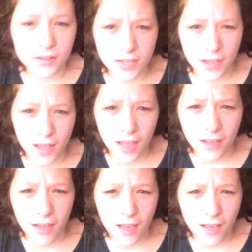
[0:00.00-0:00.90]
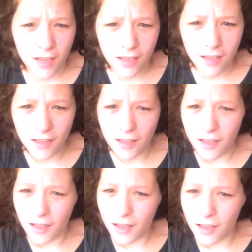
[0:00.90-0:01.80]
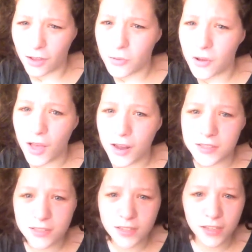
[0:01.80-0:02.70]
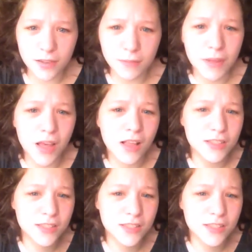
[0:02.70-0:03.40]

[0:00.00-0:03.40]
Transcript: Yeah, I wanna sleep all